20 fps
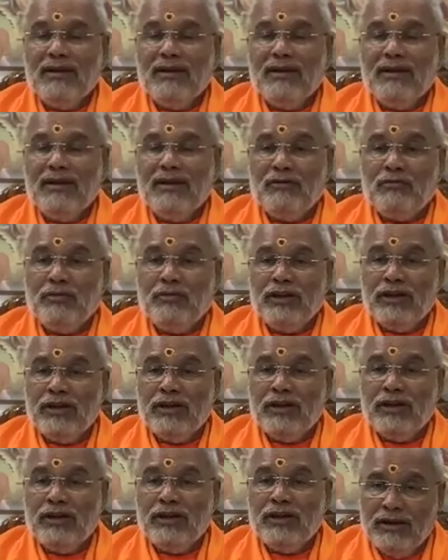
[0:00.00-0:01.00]
In the
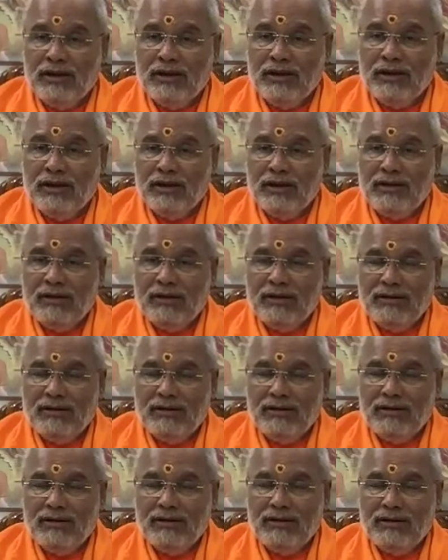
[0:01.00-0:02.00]
beginning,
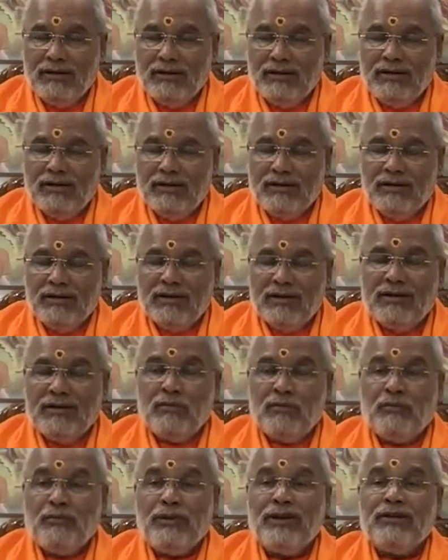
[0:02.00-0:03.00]
there is
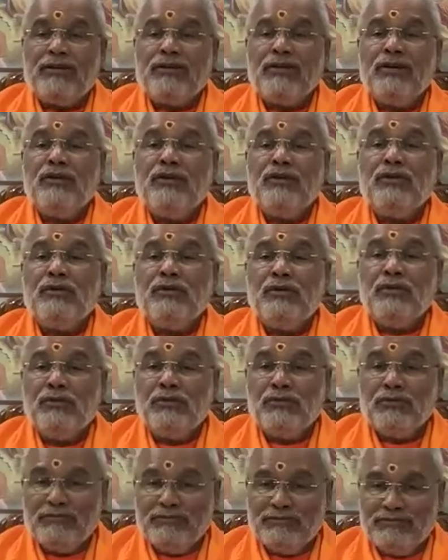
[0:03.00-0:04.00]
a pressure to
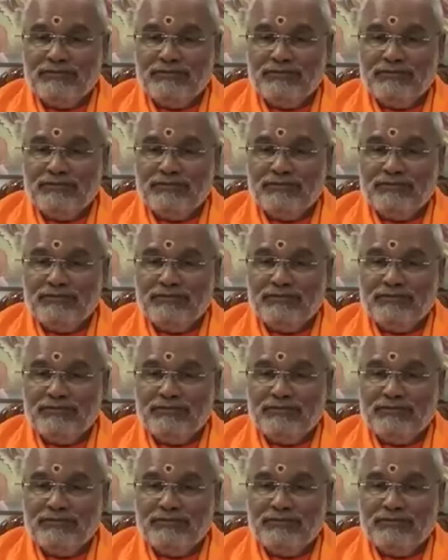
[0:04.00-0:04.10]
do.